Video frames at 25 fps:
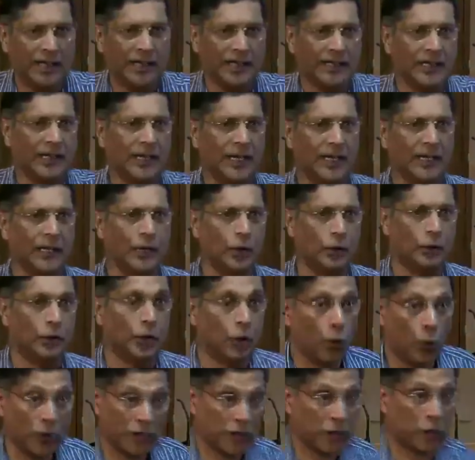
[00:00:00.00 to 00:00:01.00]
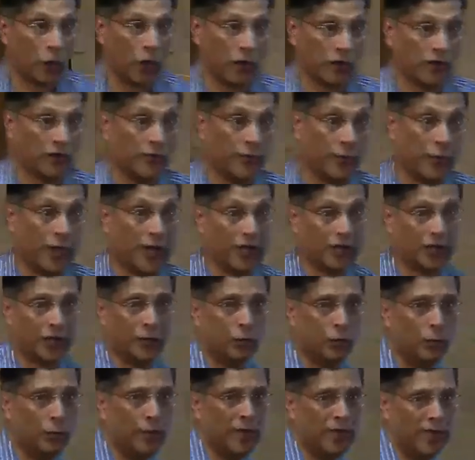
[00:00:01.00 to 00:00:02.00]
the, the, you know, the lowest cost of
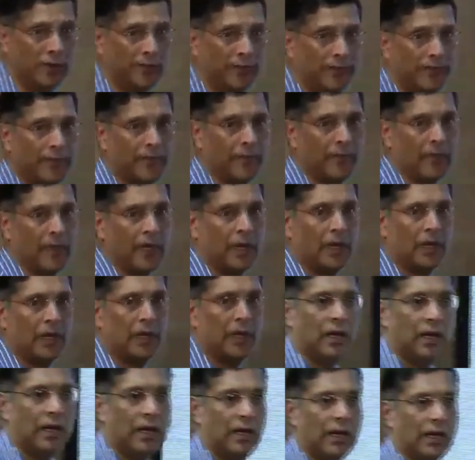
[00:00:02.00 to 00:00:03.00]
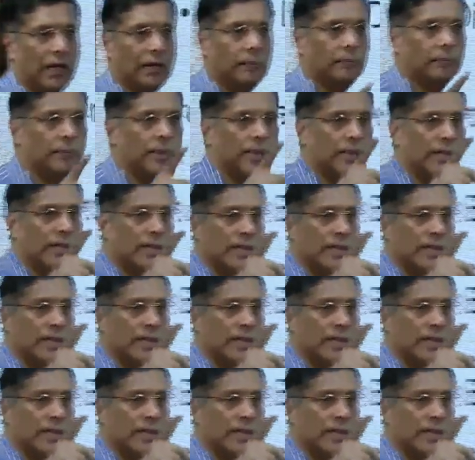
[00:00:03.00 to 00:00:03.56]
production would be. Um,